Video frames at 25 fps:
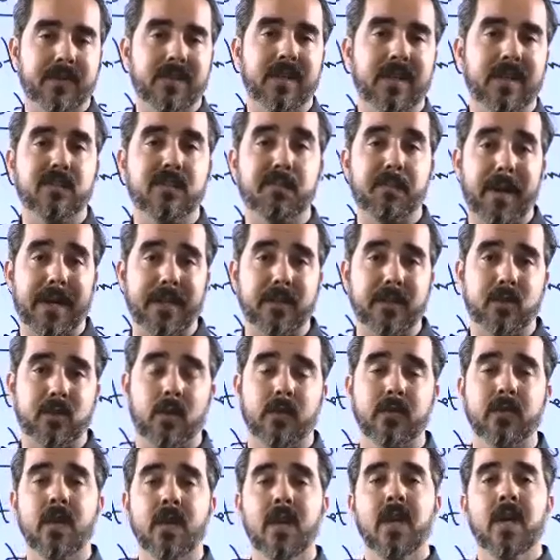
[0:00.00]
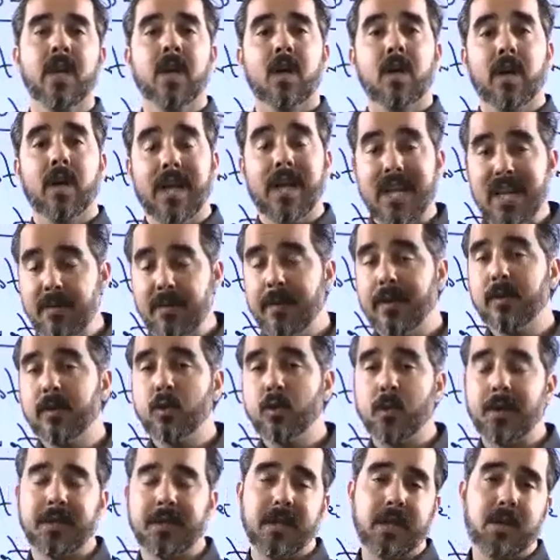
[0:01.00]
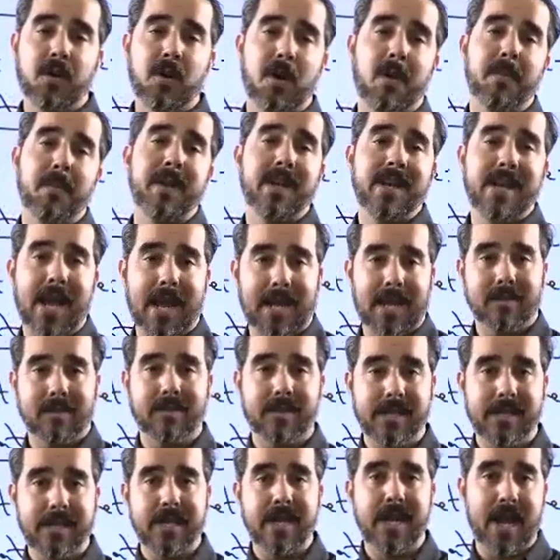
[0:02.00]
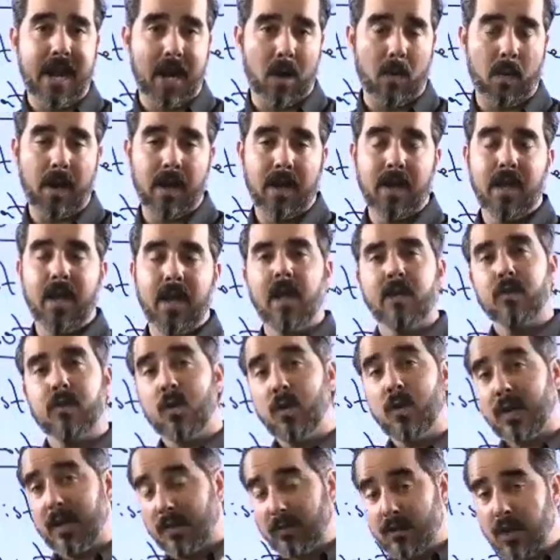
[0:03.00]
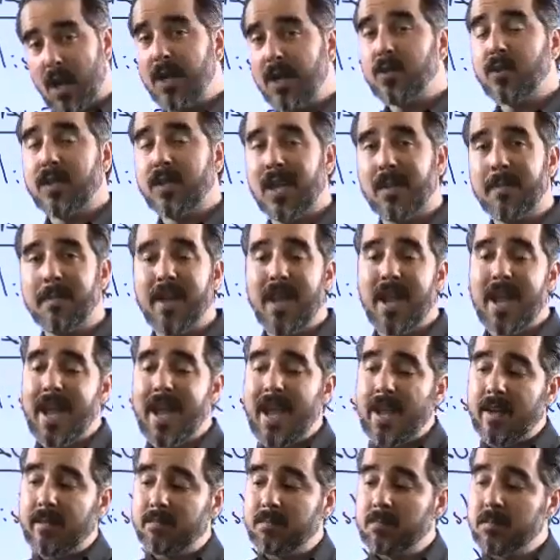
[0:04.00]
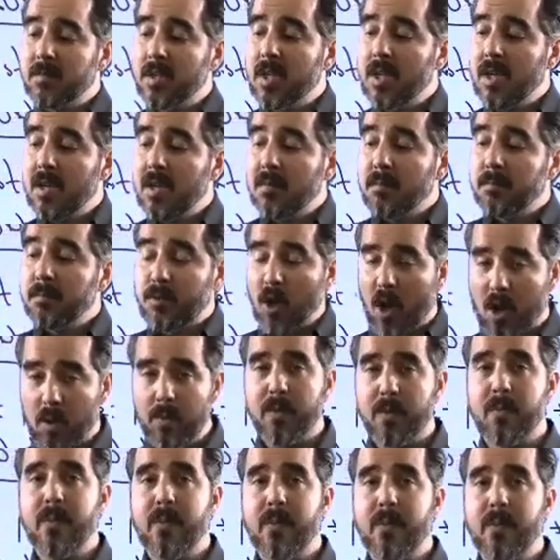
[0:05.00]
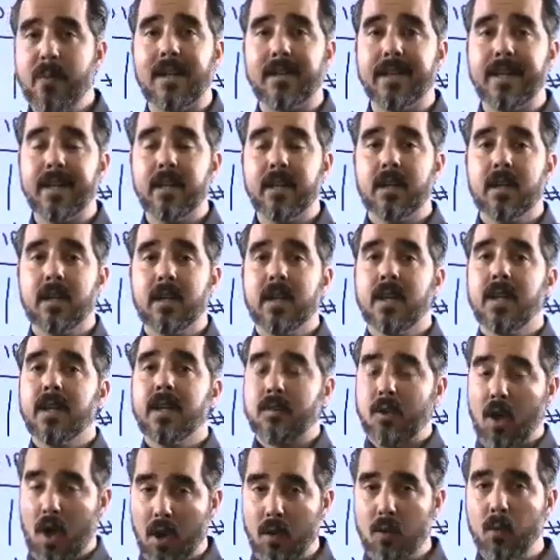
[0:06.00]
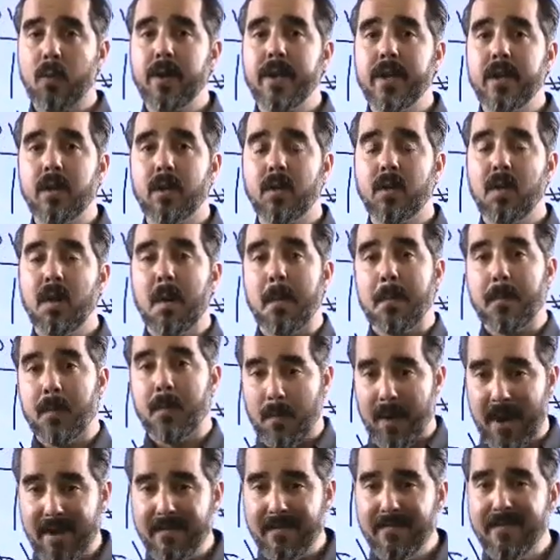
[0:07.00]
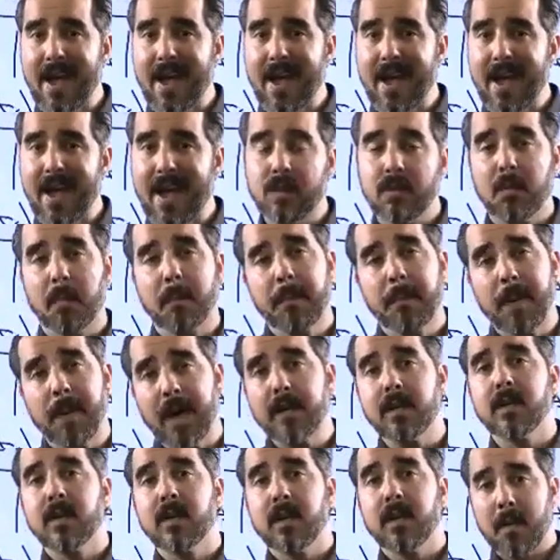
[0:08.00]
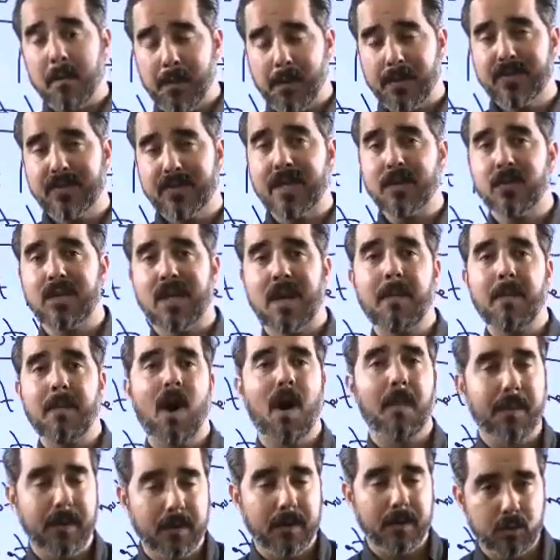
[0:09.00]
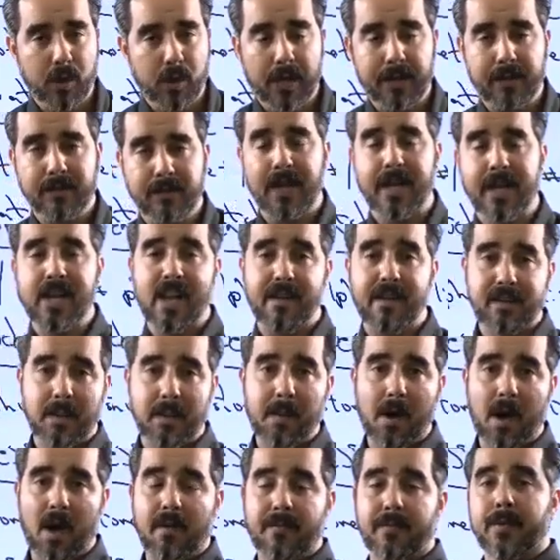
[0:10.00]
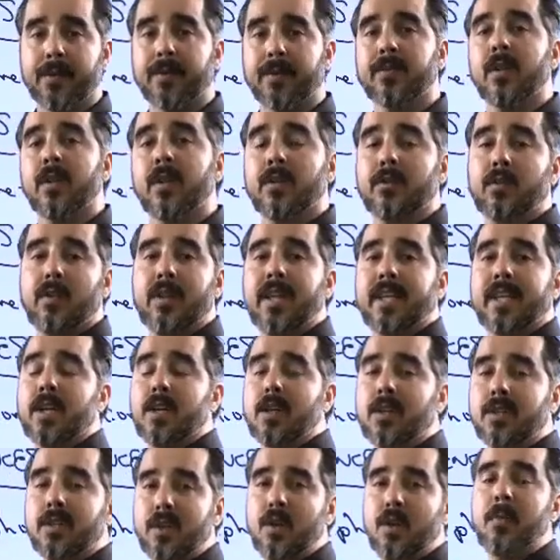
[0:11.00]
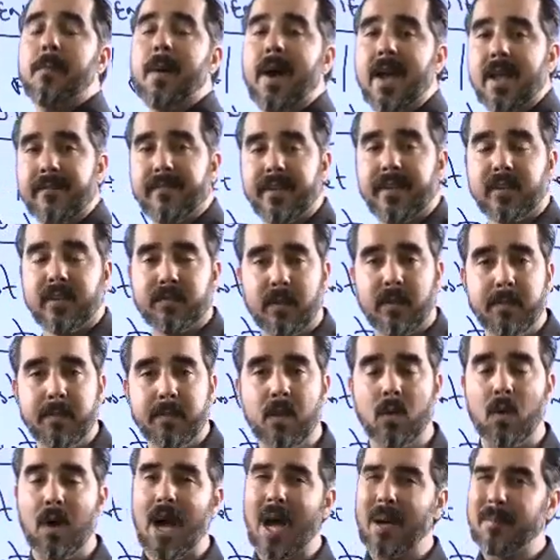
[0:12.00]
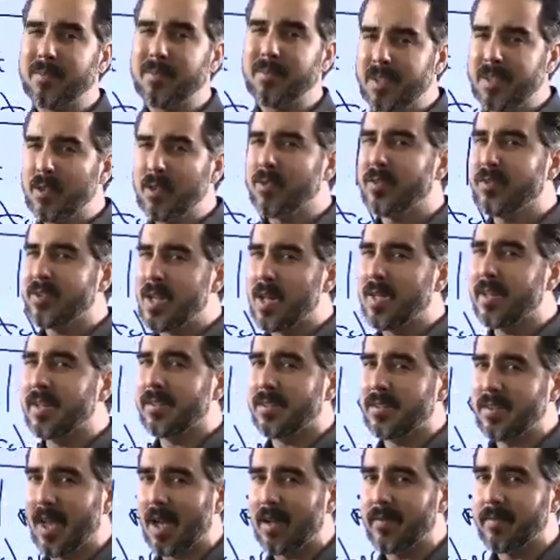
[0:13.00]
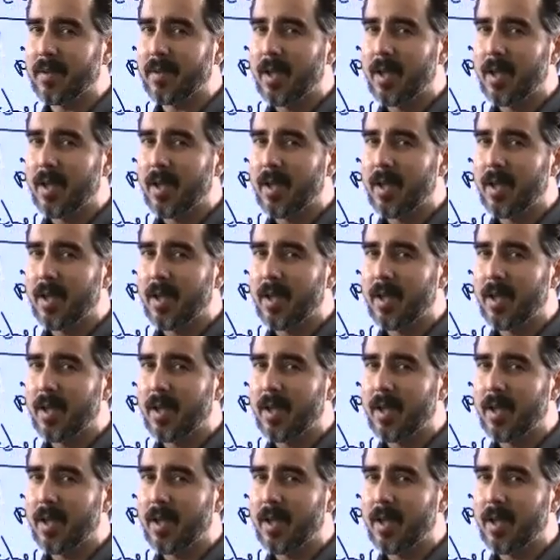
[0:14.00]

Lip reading: and specials, even during the COVID-19 era. So you can talk to them and talk with reality, talk real, provide value, but present to them opportunities and give them offers so they can continue buying things from you. I'm still selling stuff.